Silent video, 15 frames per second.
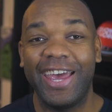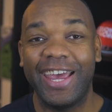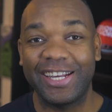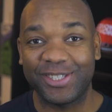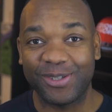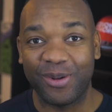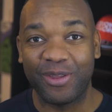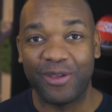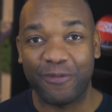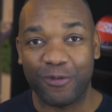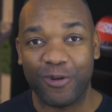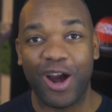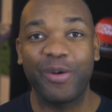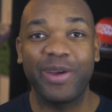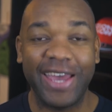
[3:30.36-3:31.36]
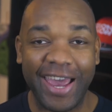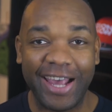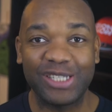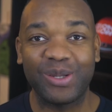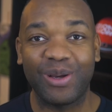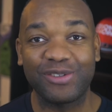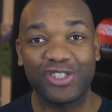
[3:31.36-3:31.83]
It's on the Ferrari
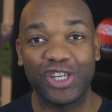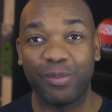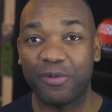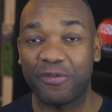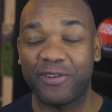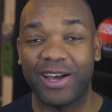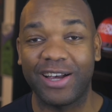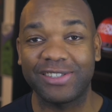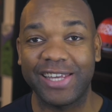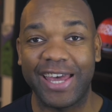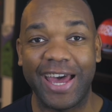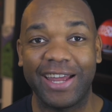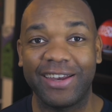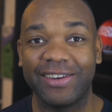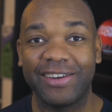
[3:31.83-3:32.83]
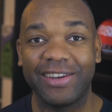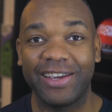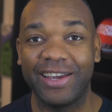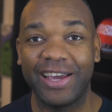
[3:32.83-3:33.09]
812 Superfast, and